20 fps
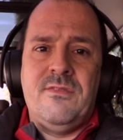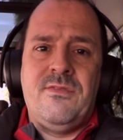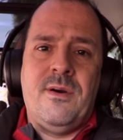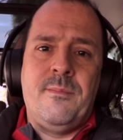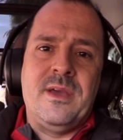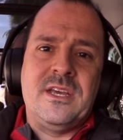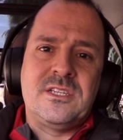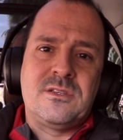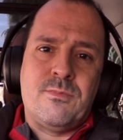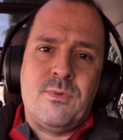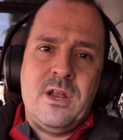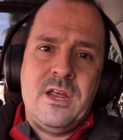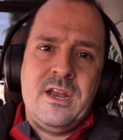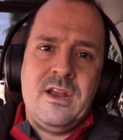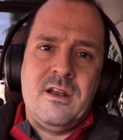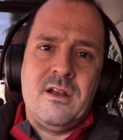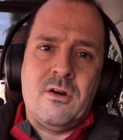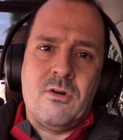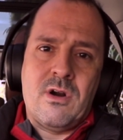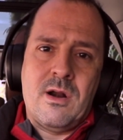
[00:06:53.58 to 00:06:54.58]
If I'm
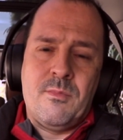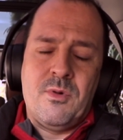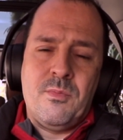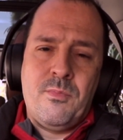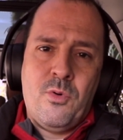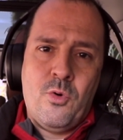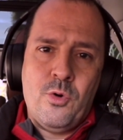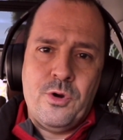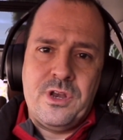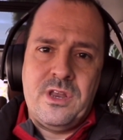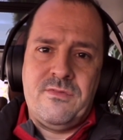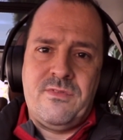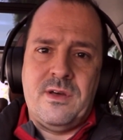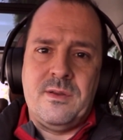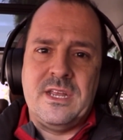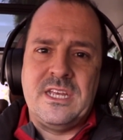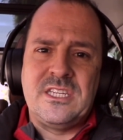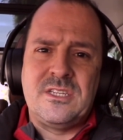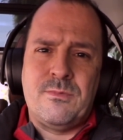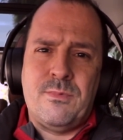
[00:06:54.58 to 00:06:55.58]
explaining a grammar point, if
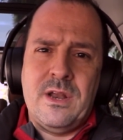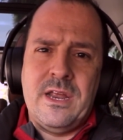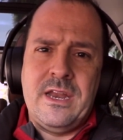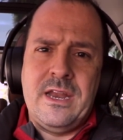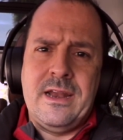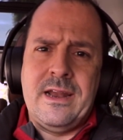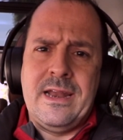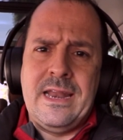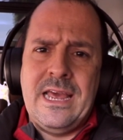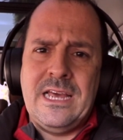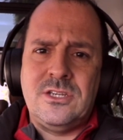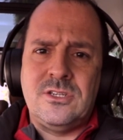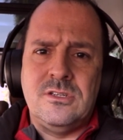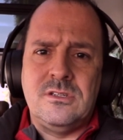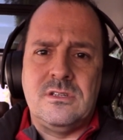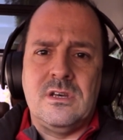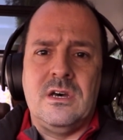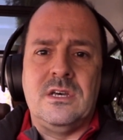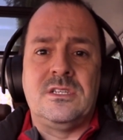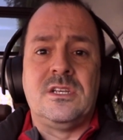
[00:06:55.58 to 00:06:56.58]
I'm explaining an
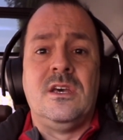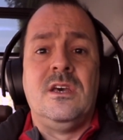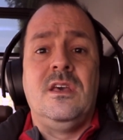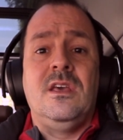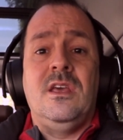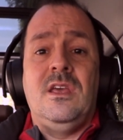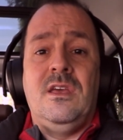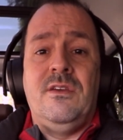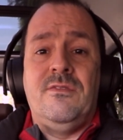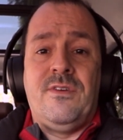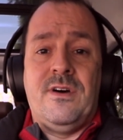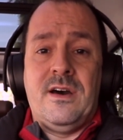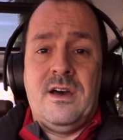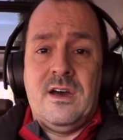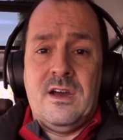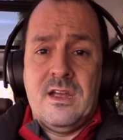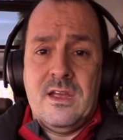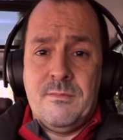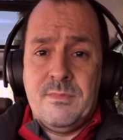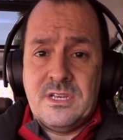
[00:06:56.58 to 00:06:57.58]
exercise, if
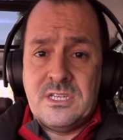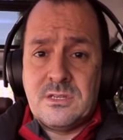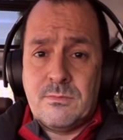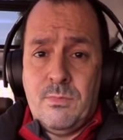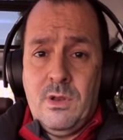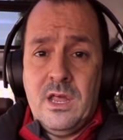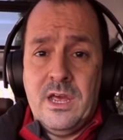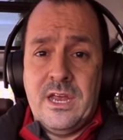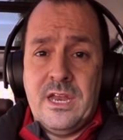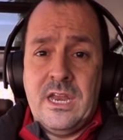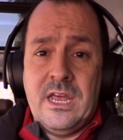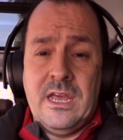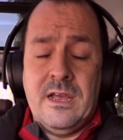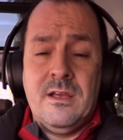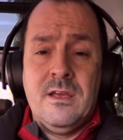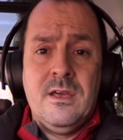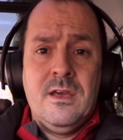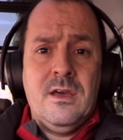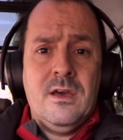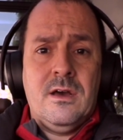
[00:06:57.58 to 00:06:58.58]
I am
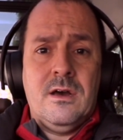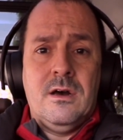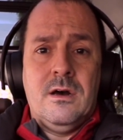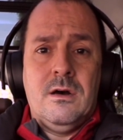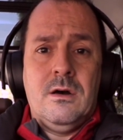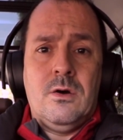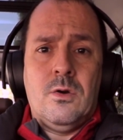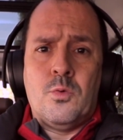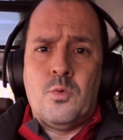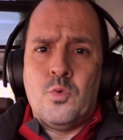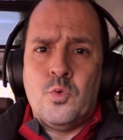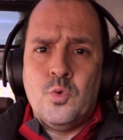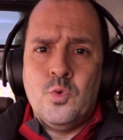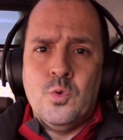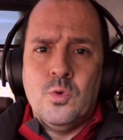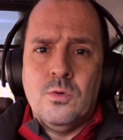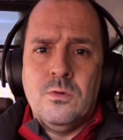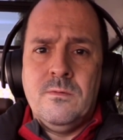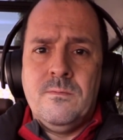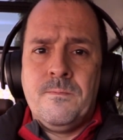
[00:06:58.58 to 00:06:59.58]
explaining uh, a
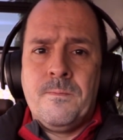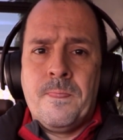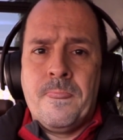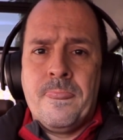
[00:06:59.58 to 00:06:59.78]
rule,